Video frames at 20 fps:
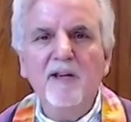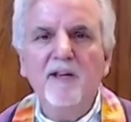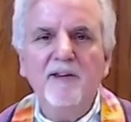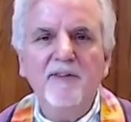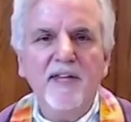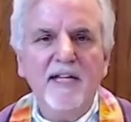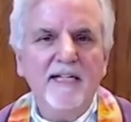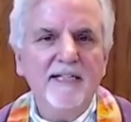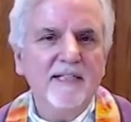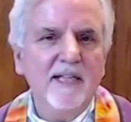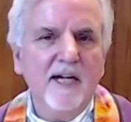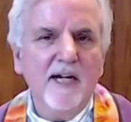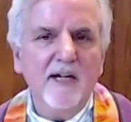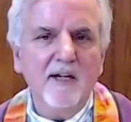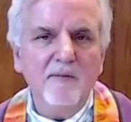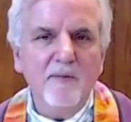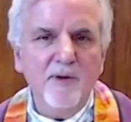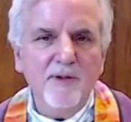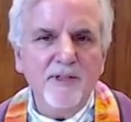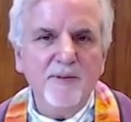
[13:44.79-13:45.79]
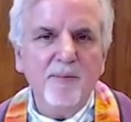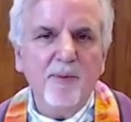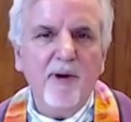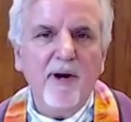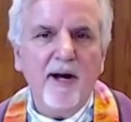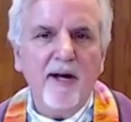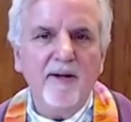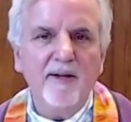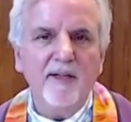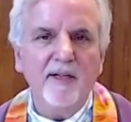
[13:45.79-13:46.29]
But one of the things that I am
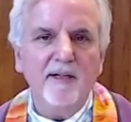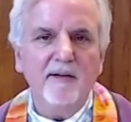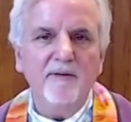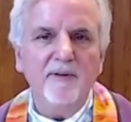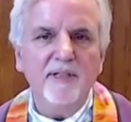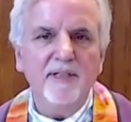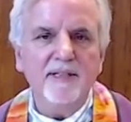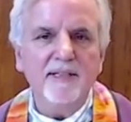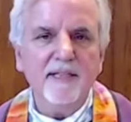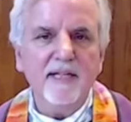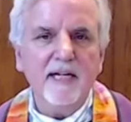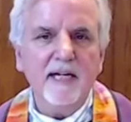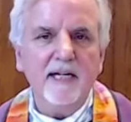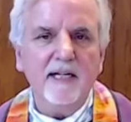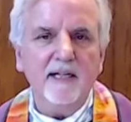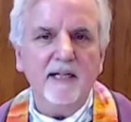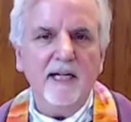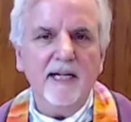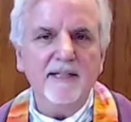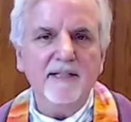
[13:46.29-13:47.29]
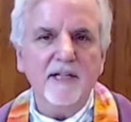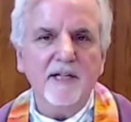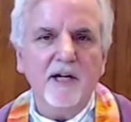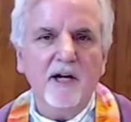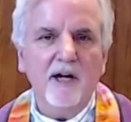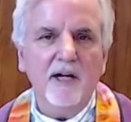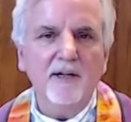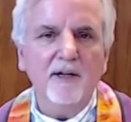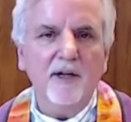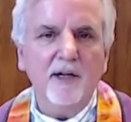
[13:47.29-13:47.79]
most proud of is that as
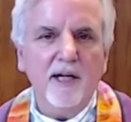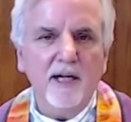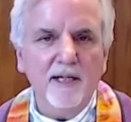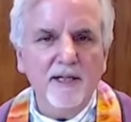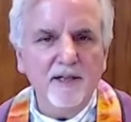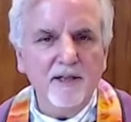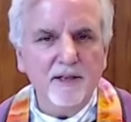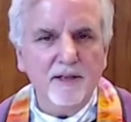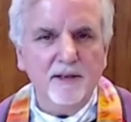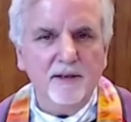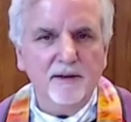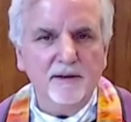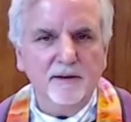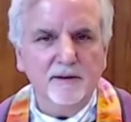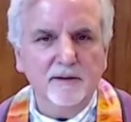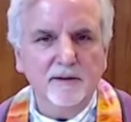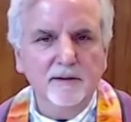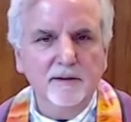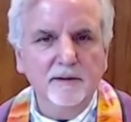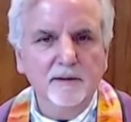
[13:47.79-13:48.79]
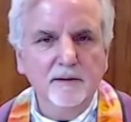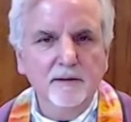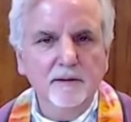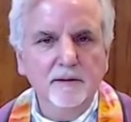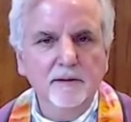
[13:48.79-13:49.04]
a congregation,